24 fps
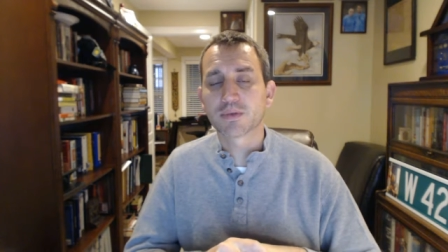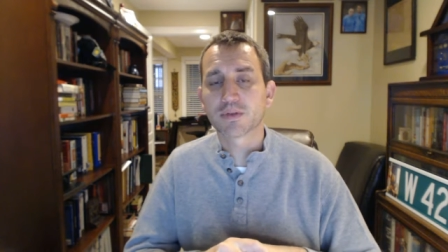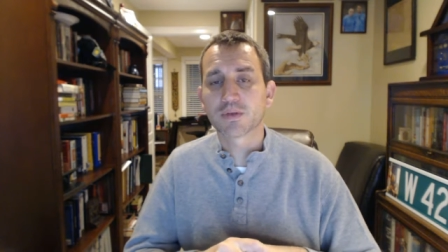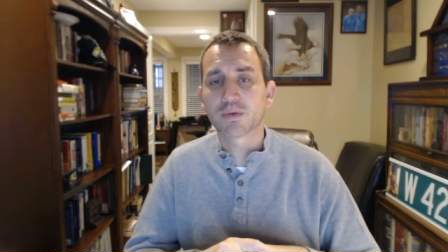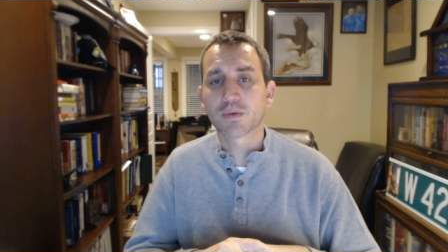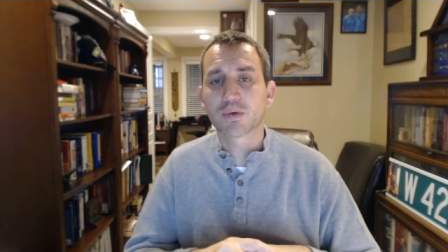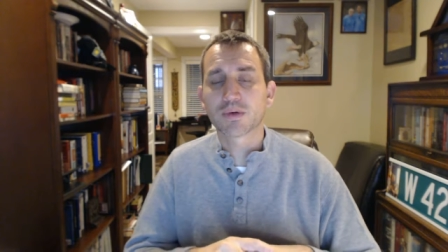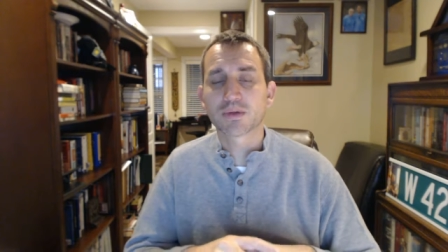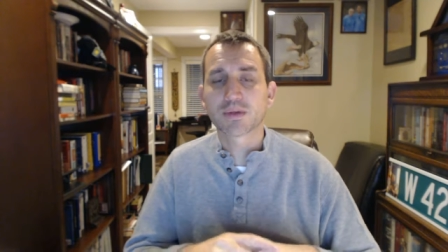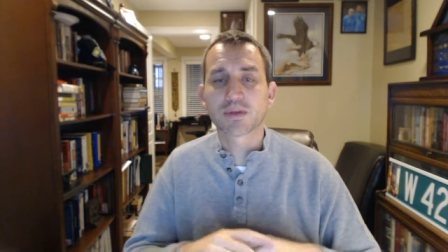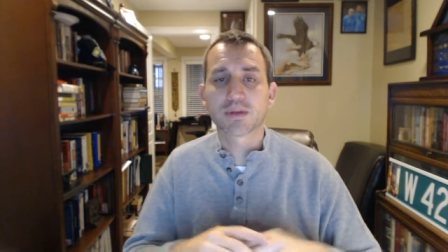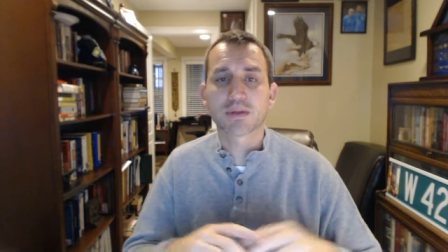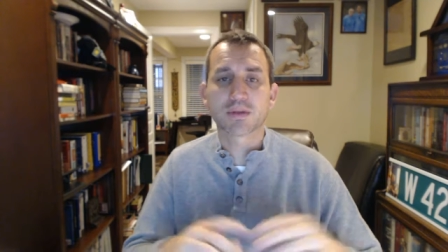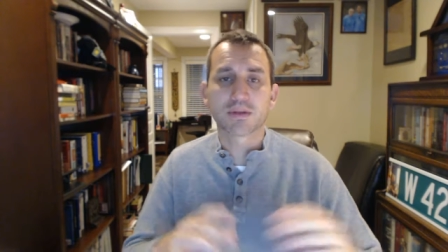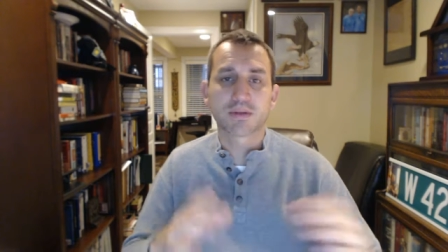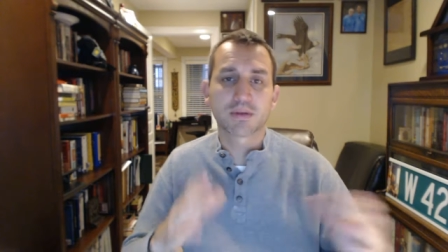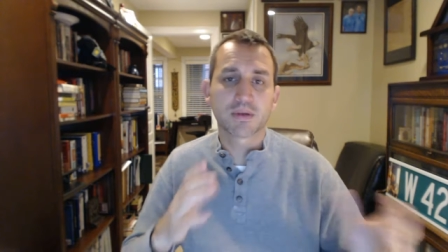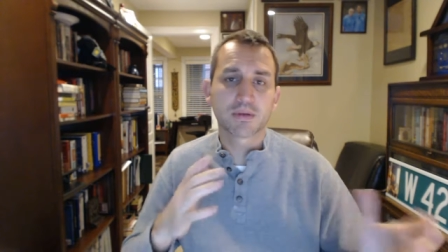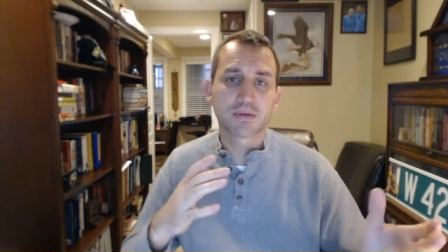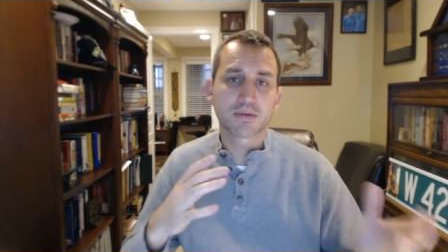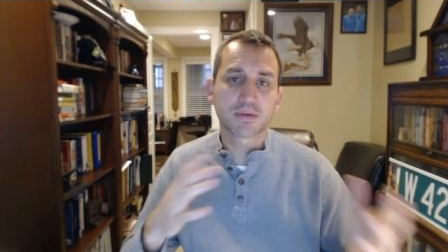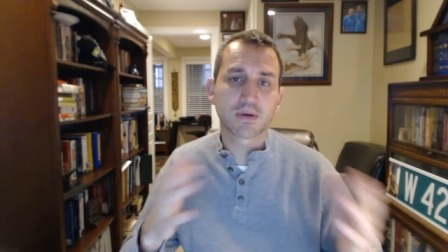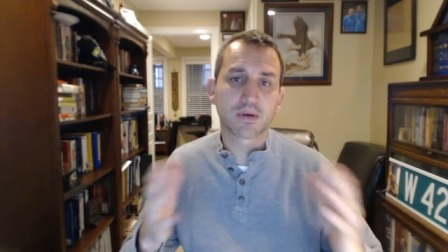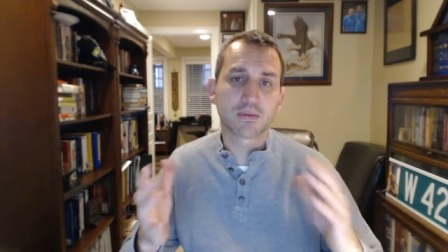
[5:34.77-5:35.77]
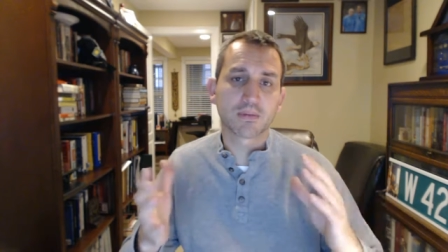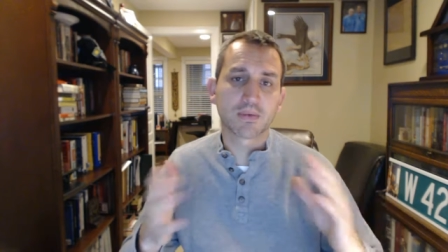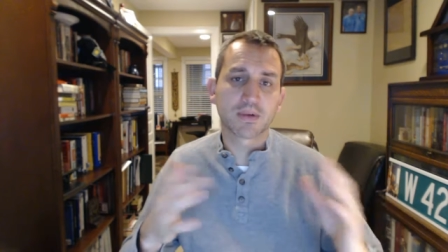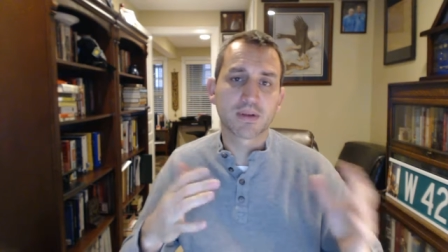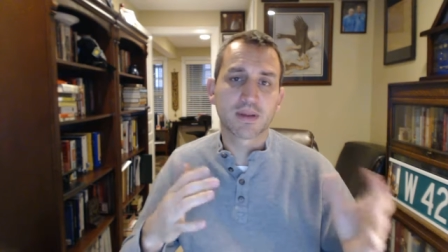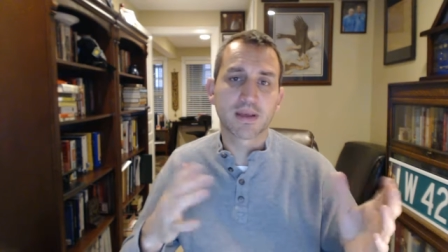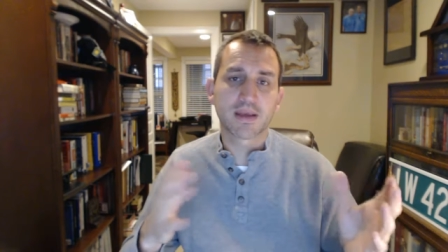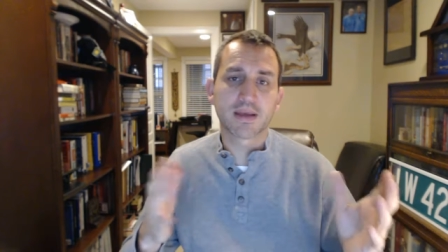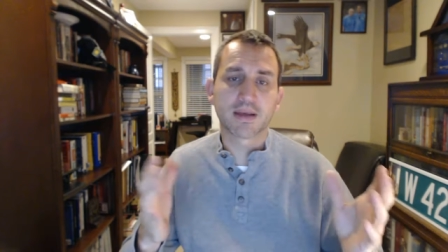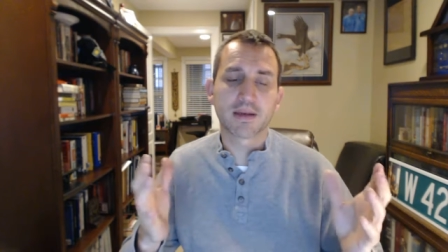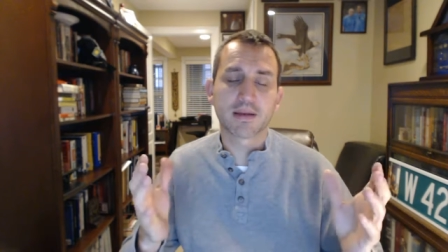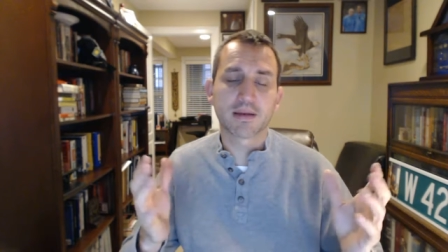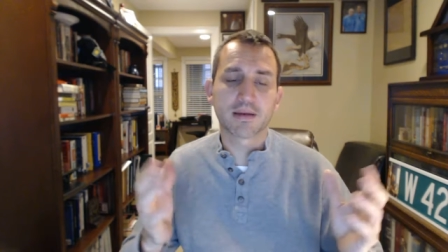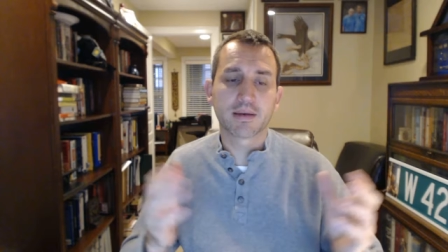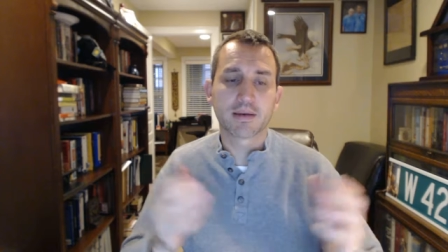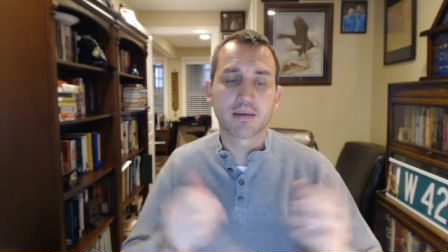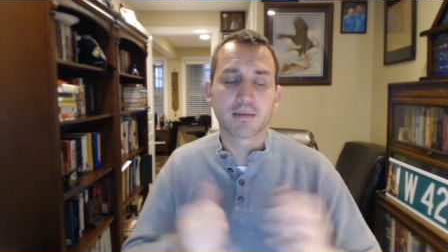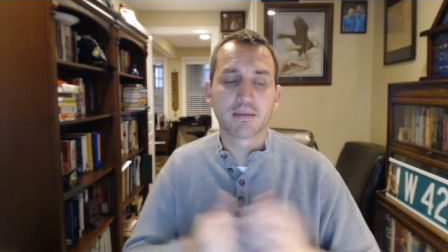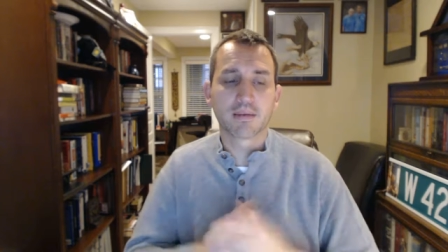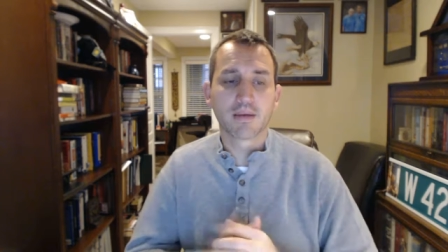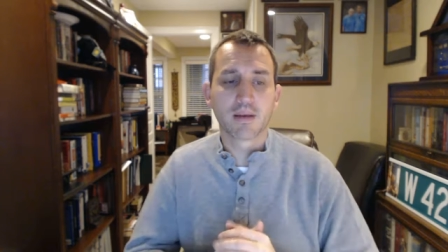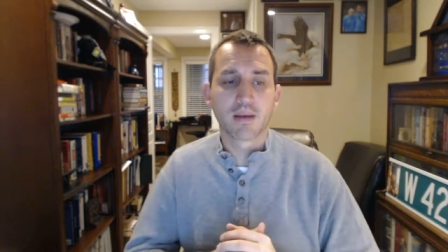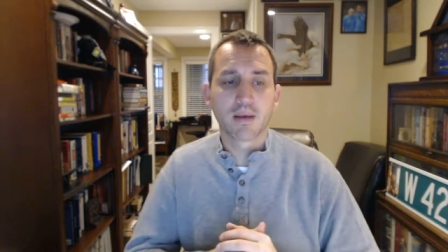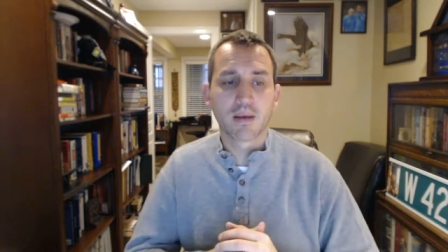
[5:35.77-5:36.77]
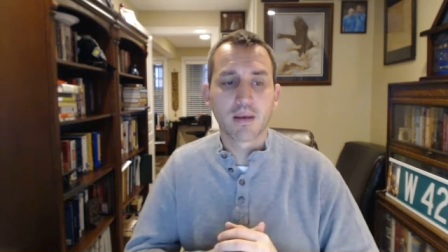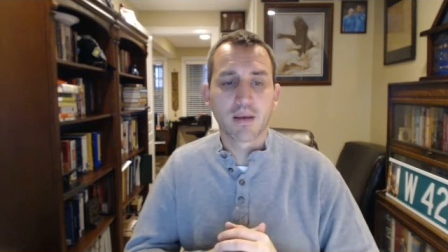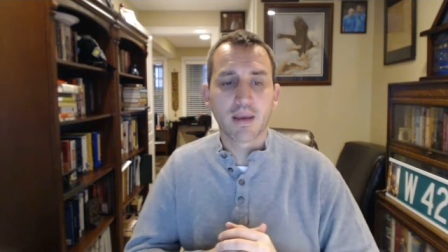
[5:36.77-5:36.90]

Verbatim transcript: sources those are related and